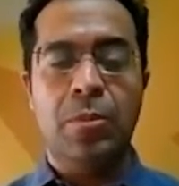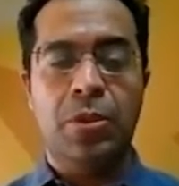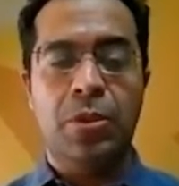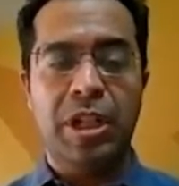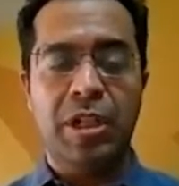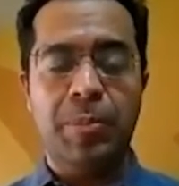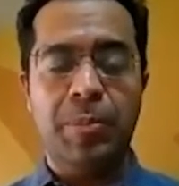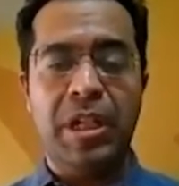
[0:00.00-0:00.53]

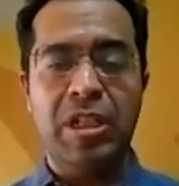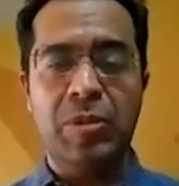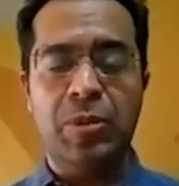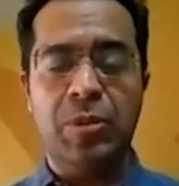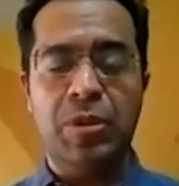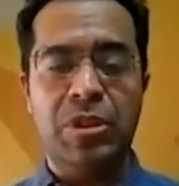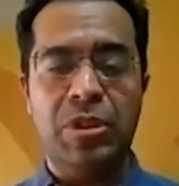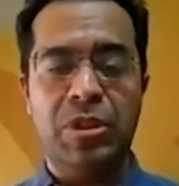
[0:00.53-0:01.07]
Product
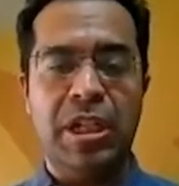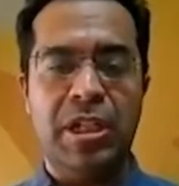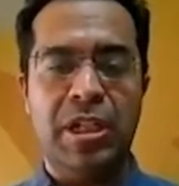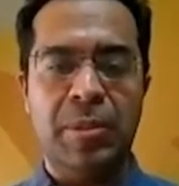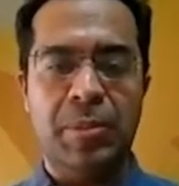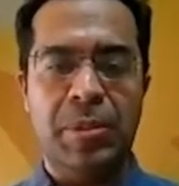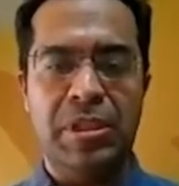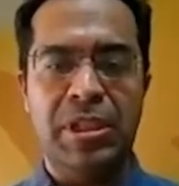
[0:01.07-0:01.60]
passports are
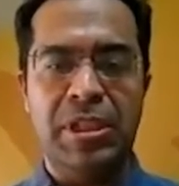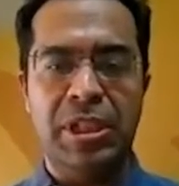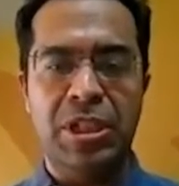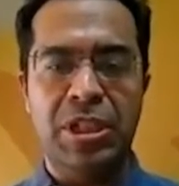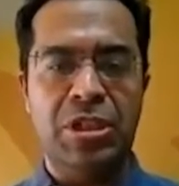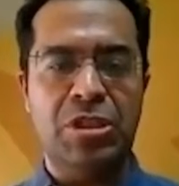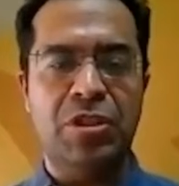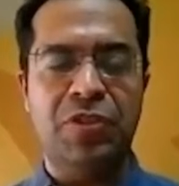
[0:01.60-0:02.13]

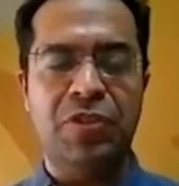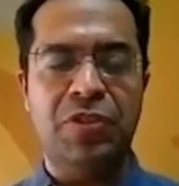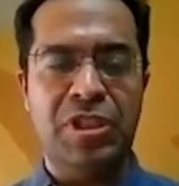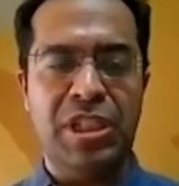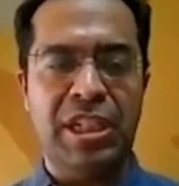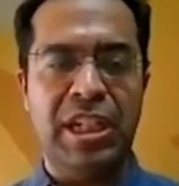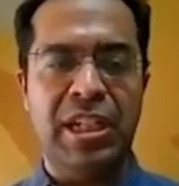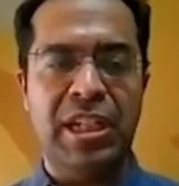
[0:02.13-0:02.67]
representations of
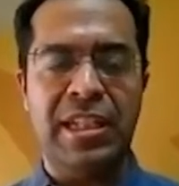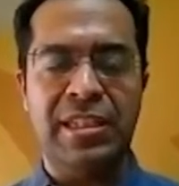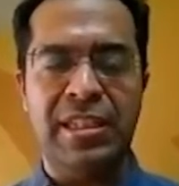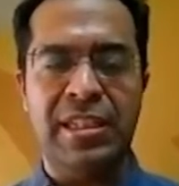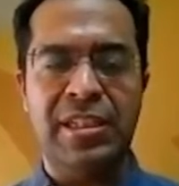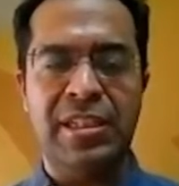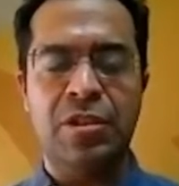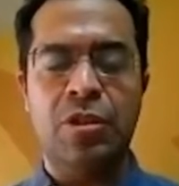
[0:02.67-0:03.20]
physical
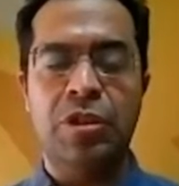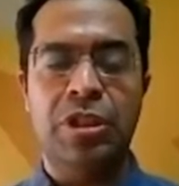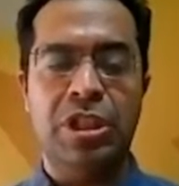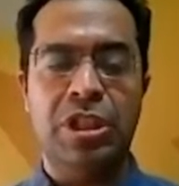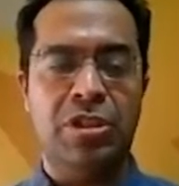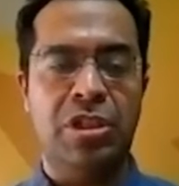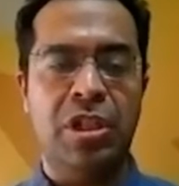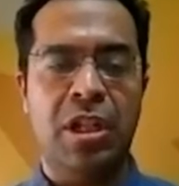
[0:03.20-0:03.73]
assets on
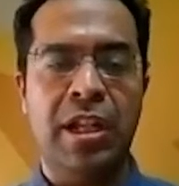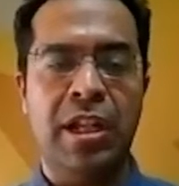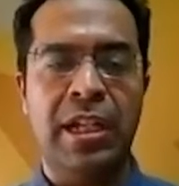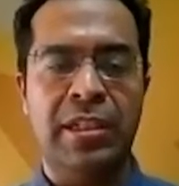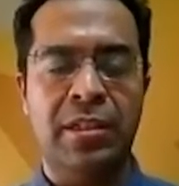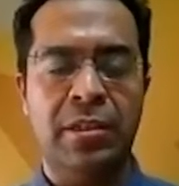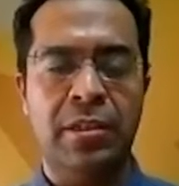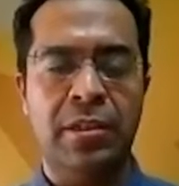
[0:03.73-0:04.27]
these
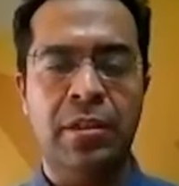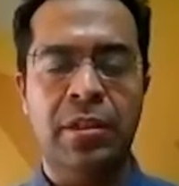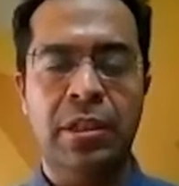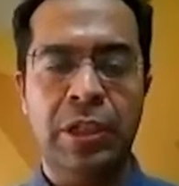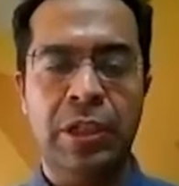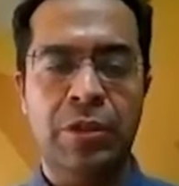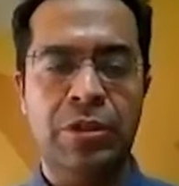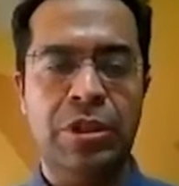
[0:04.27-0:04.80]
digital
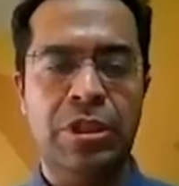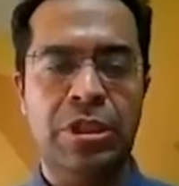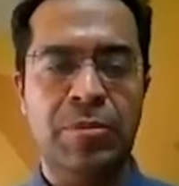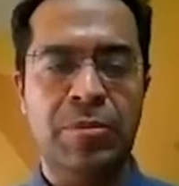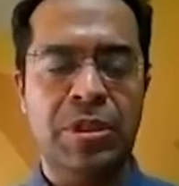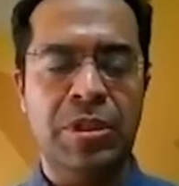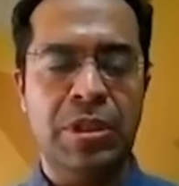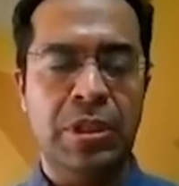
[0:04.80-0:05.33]

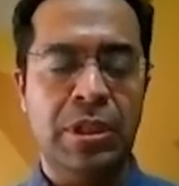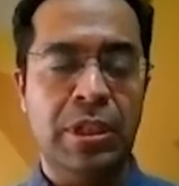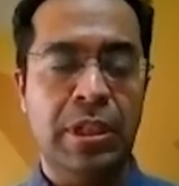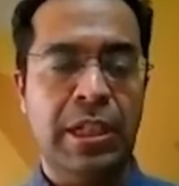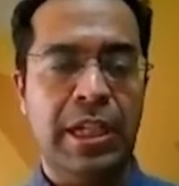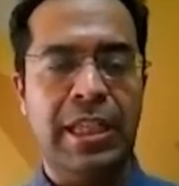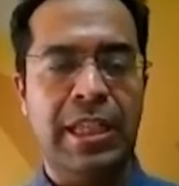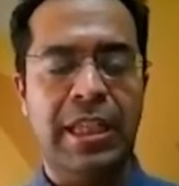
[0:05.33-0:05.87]
ecosystems,
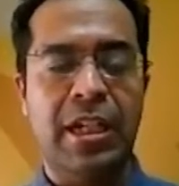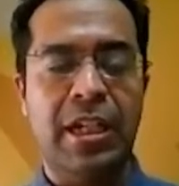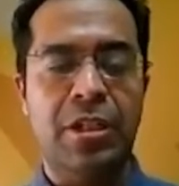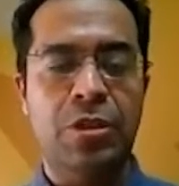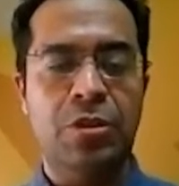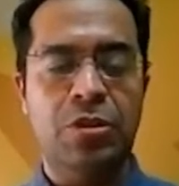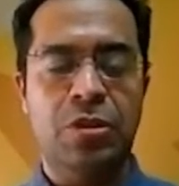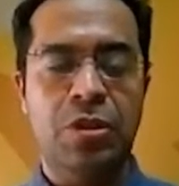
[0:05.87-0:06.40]
and they are
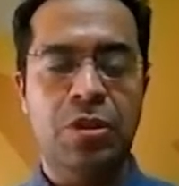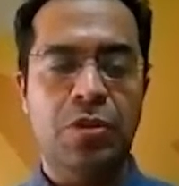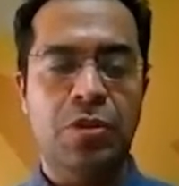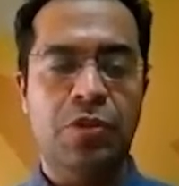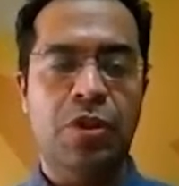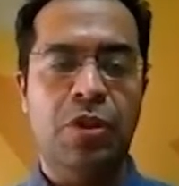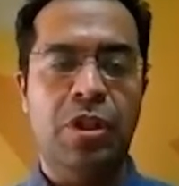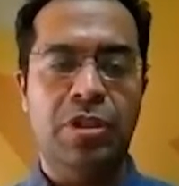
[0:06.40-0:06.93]
used
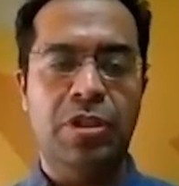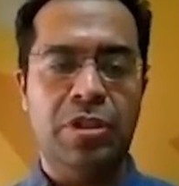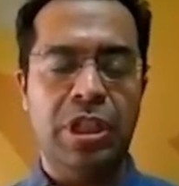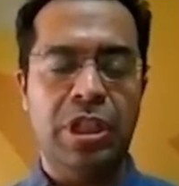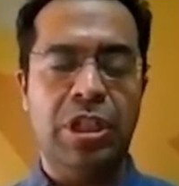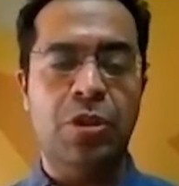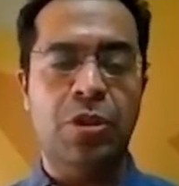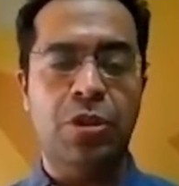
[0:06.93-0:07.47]
for
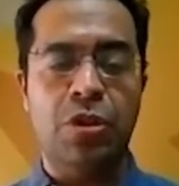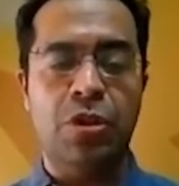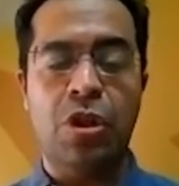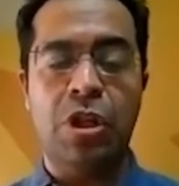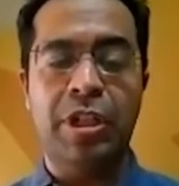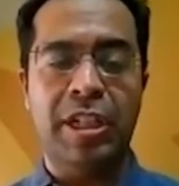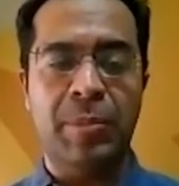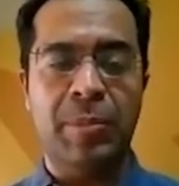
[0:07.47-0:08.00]
secure
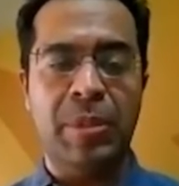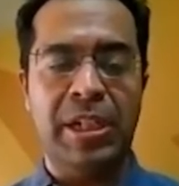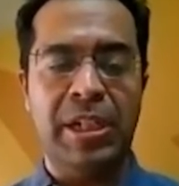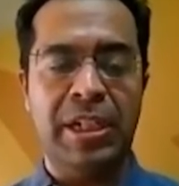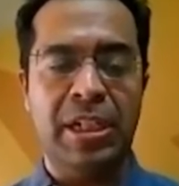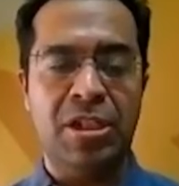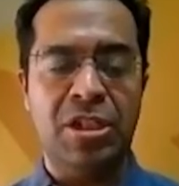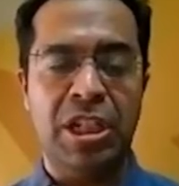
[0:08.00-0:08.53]
auditable
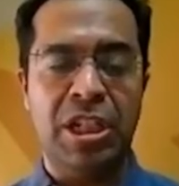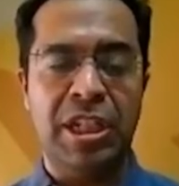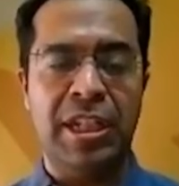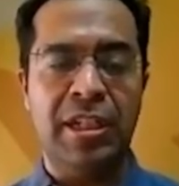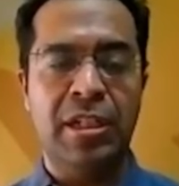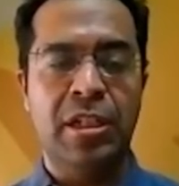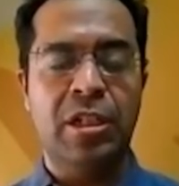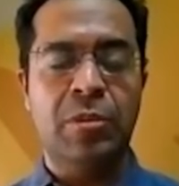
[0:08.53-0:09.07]
data
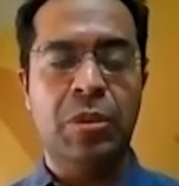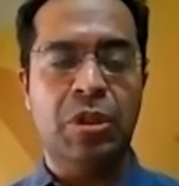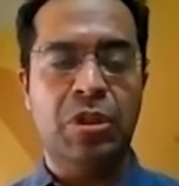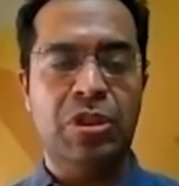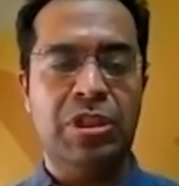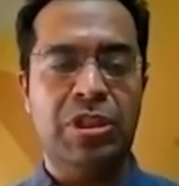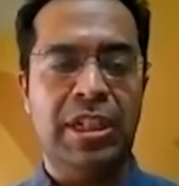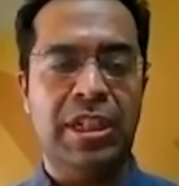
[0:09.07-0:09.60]
sharing
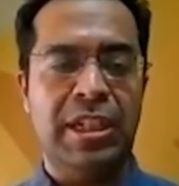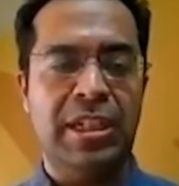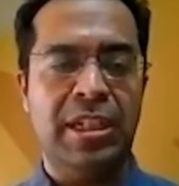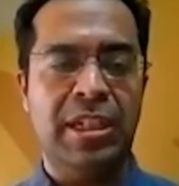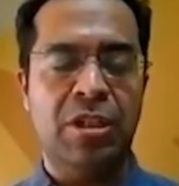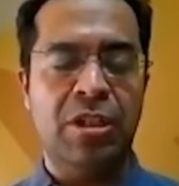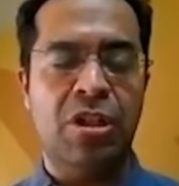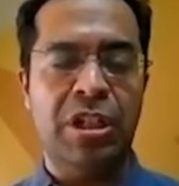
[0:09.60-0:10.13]
because the data
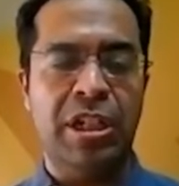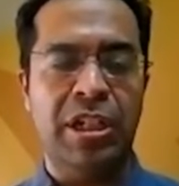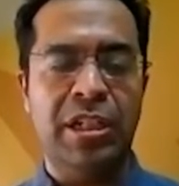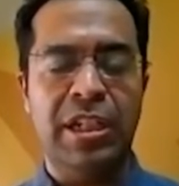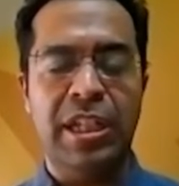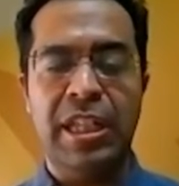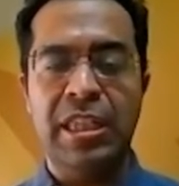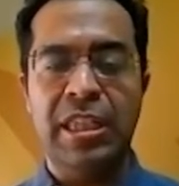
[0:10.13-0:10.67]

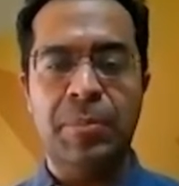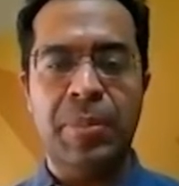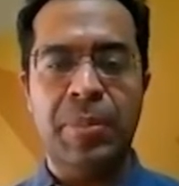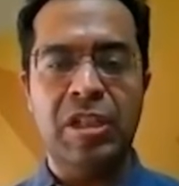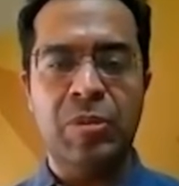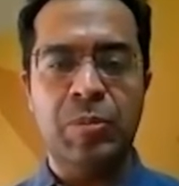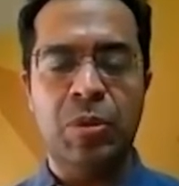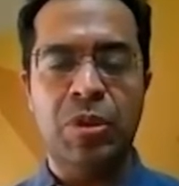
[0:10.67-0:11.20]
recorded in the
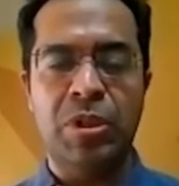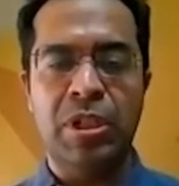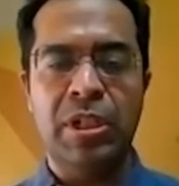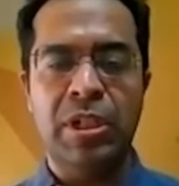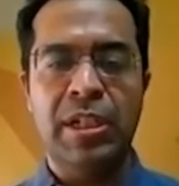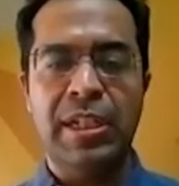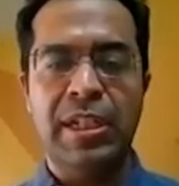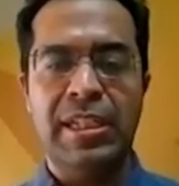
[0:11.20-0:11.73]
passport
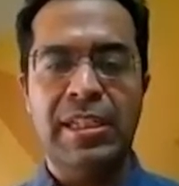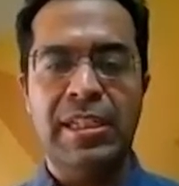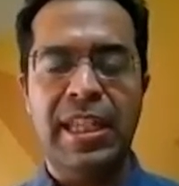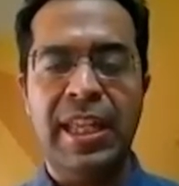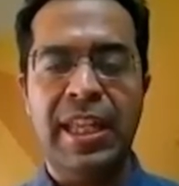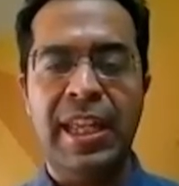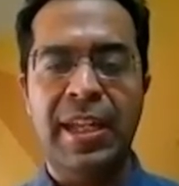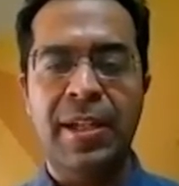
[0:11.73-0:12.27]
is
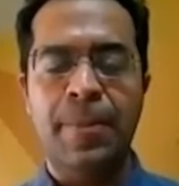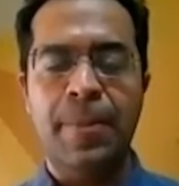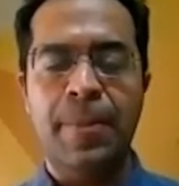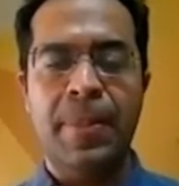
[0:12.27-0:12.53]
A,